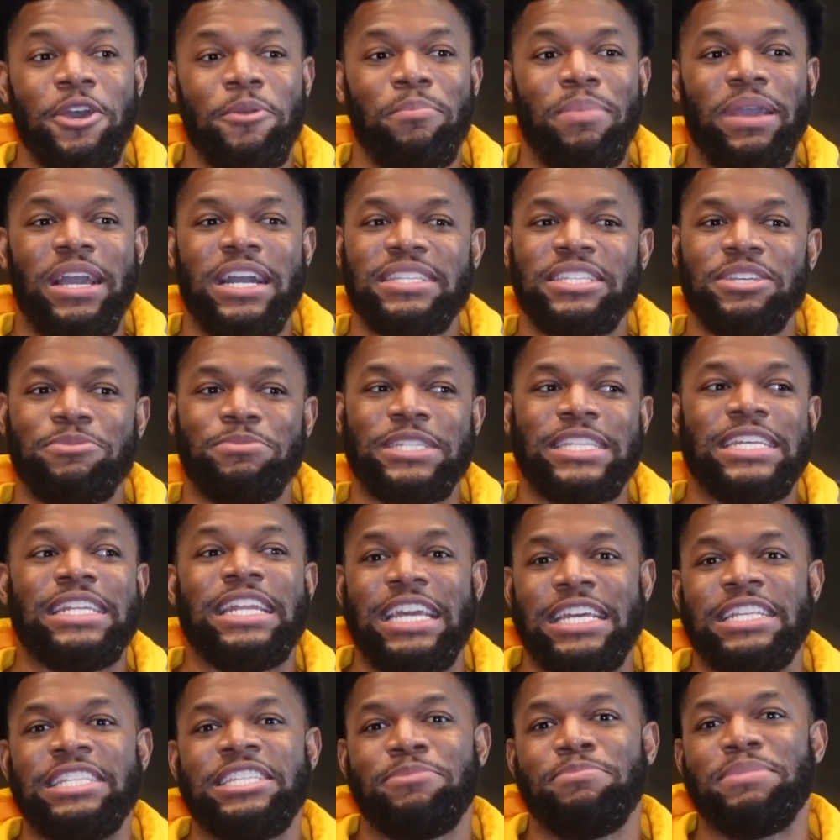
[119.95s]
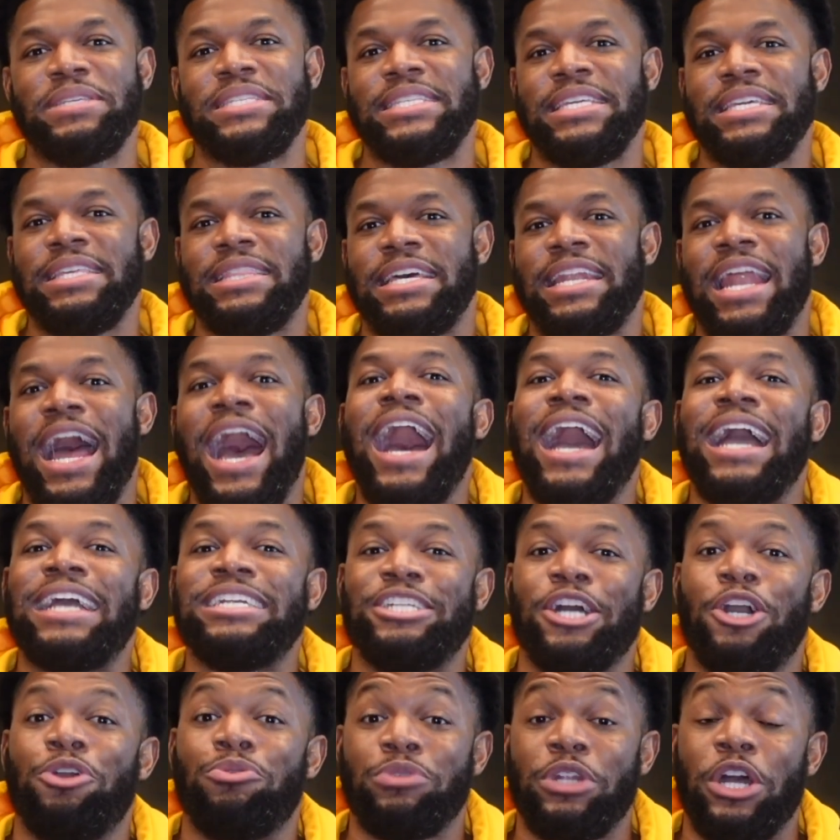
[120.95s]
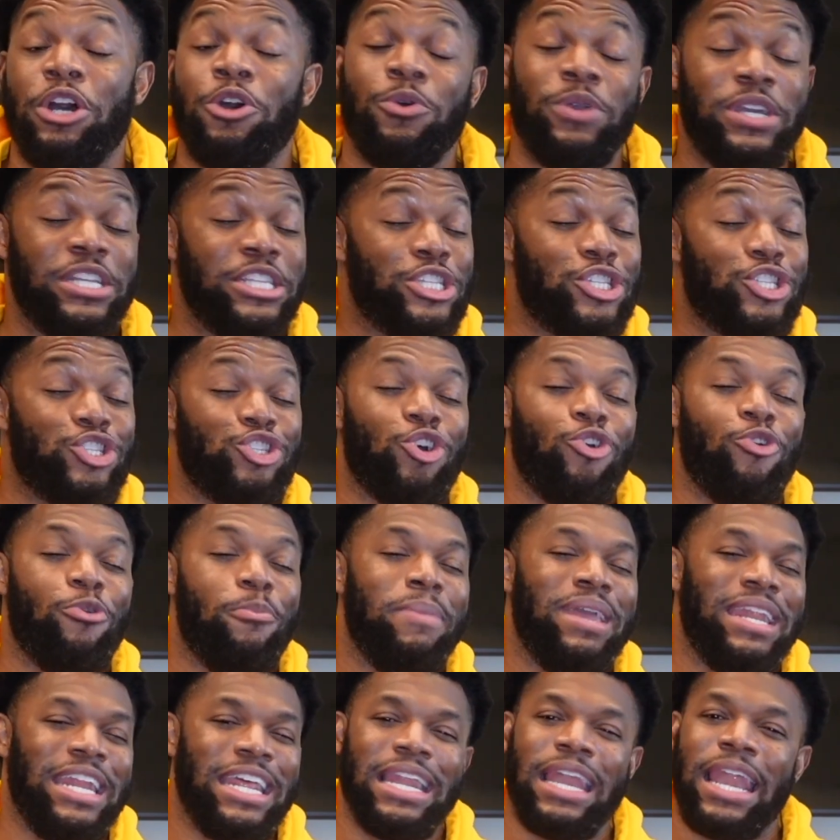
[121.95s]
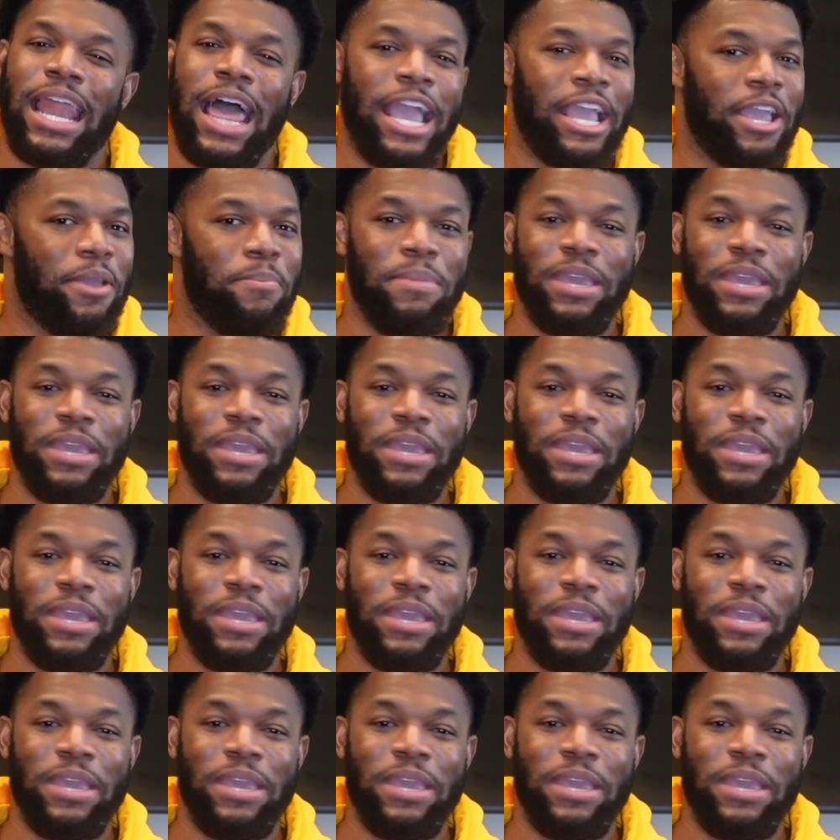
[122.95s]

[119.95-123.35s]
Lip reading: because it was an intimacy that I don't know, and so many like